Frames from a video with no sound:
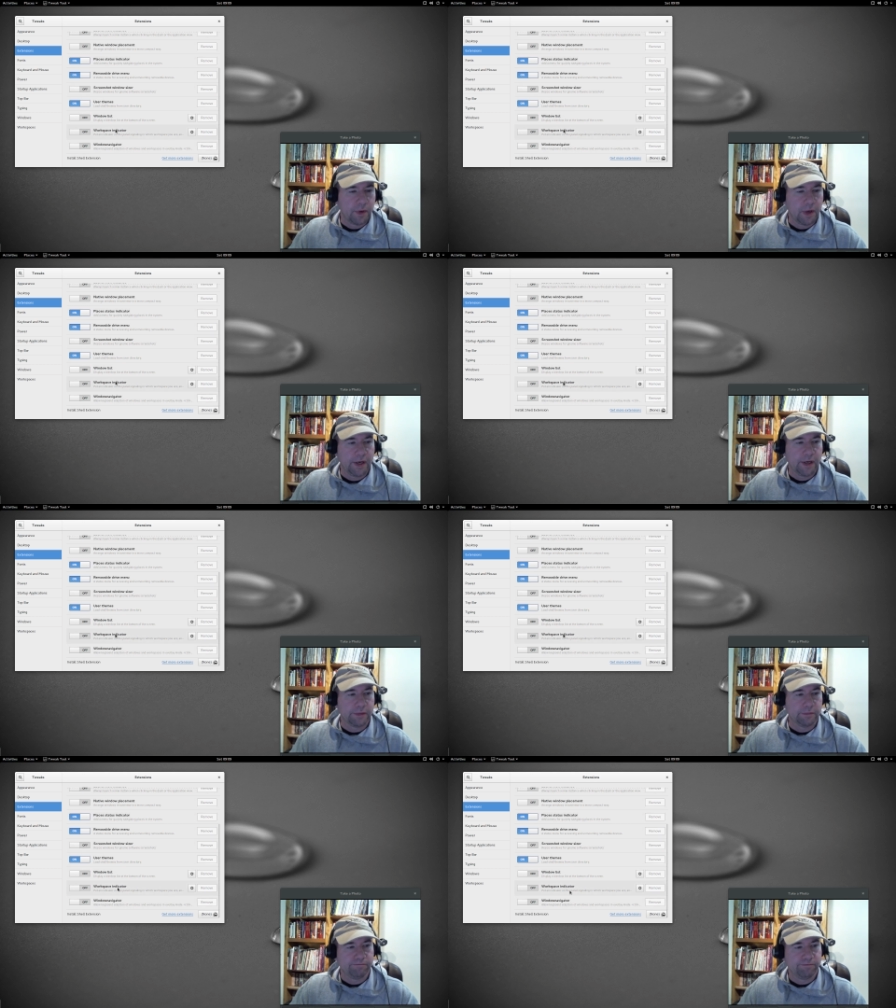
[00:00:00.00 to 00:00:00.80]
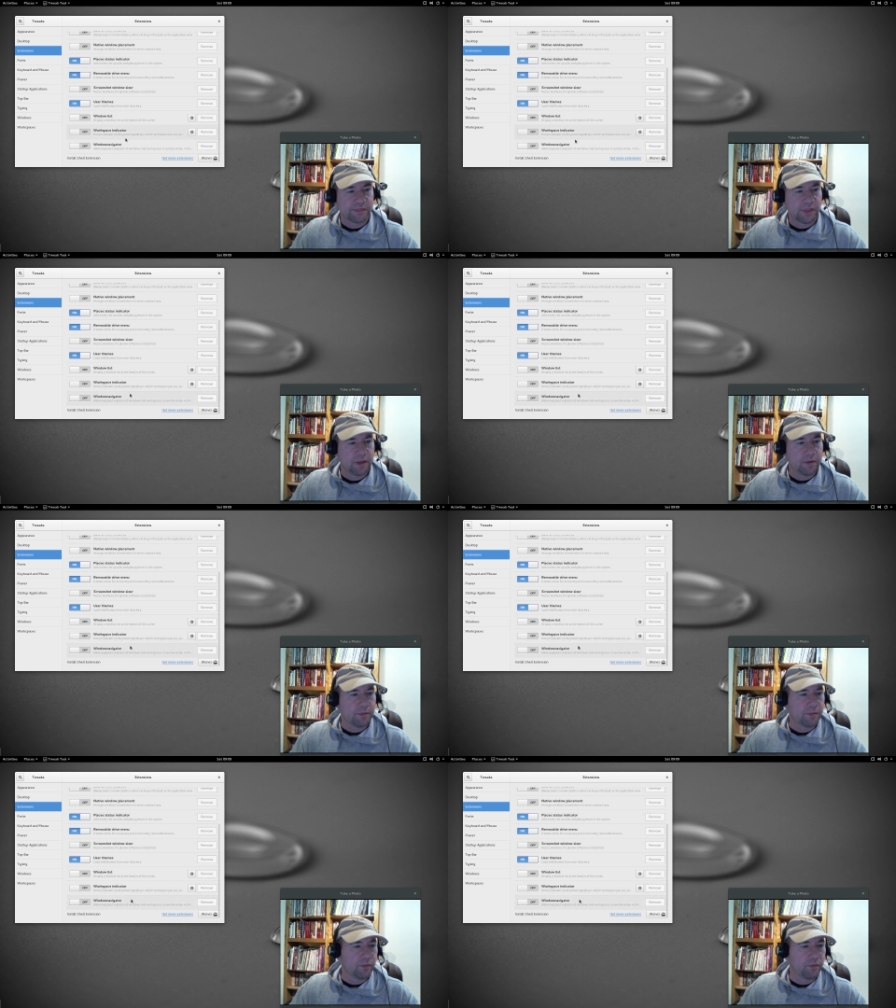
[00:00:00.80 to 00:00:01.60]
Um,
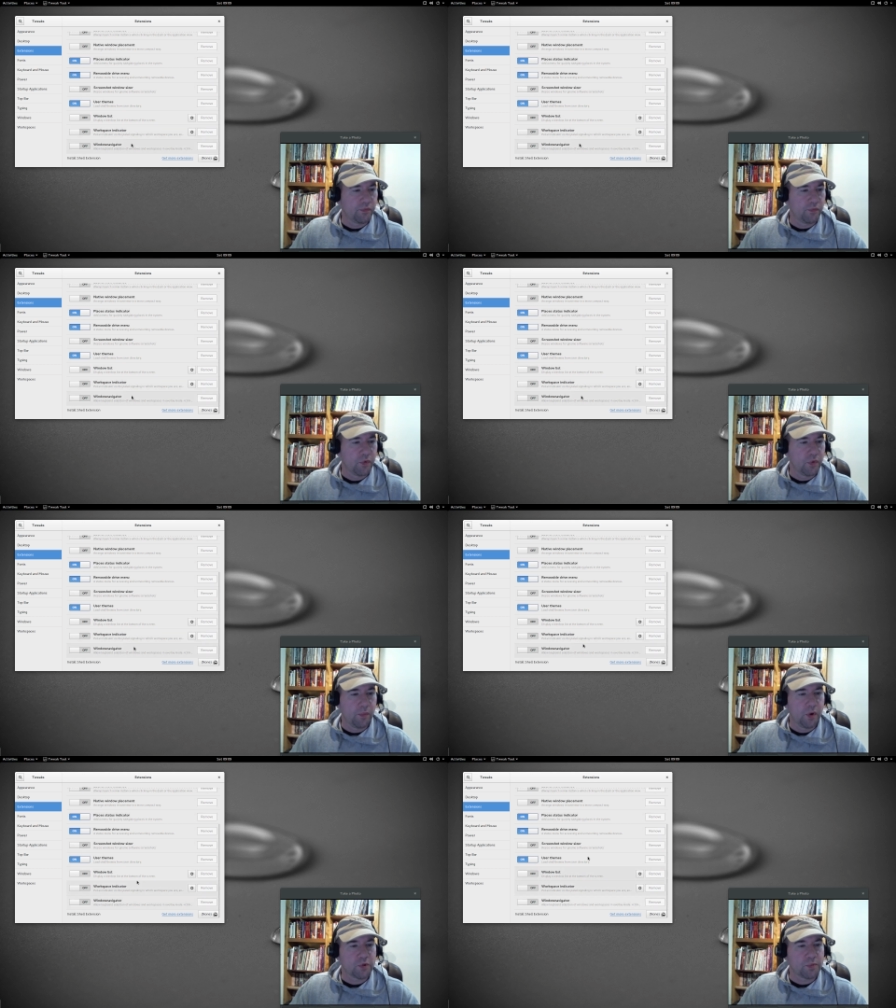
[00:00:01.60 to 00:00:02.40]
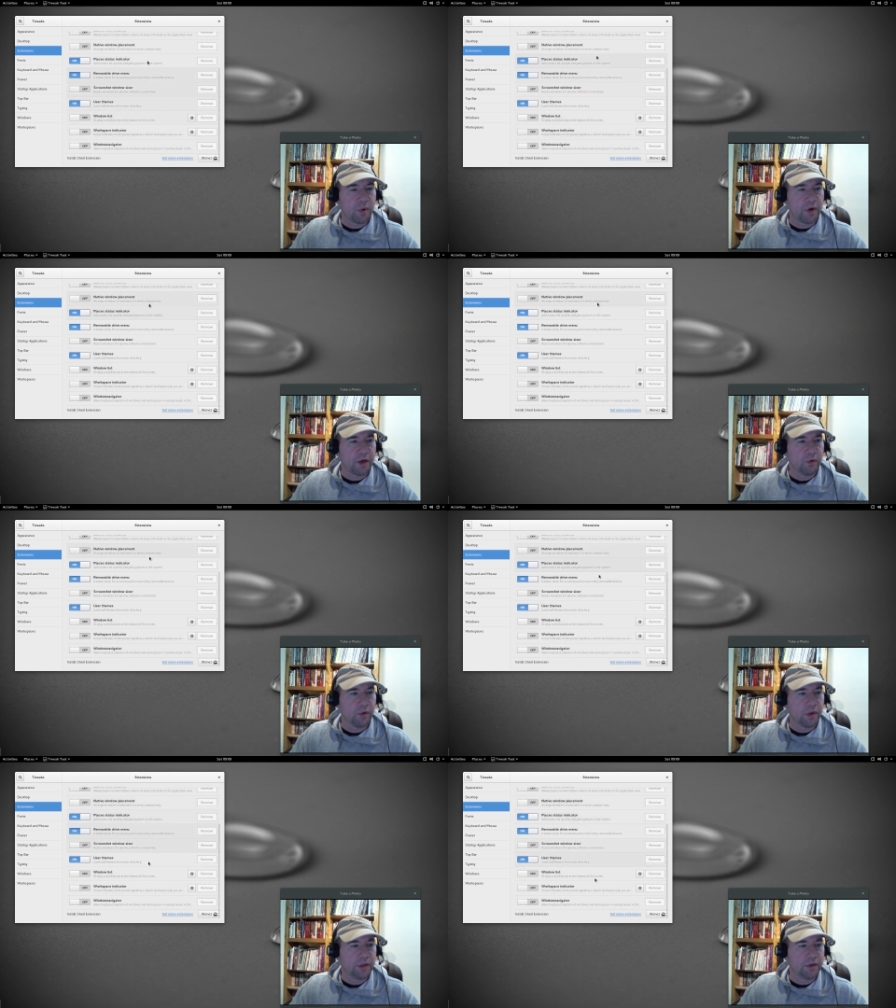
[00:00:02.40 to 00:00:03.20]
for the most part, I
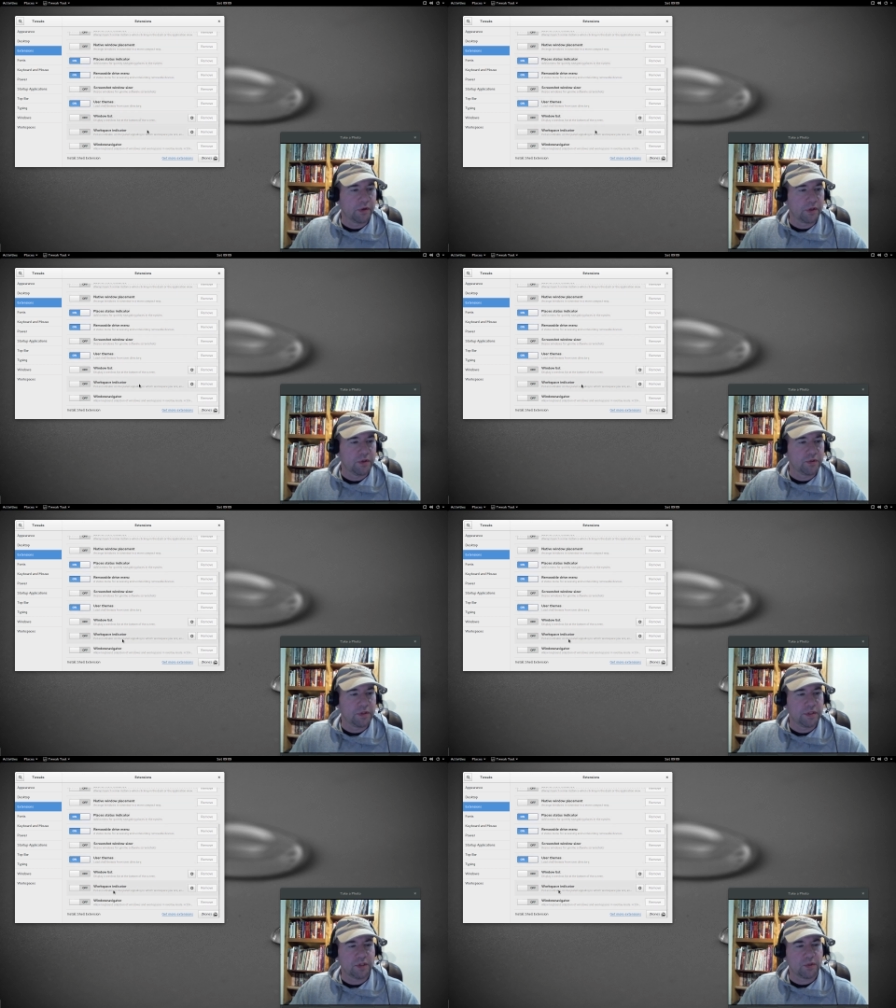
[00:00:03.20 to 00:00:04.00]
really don't use these. And this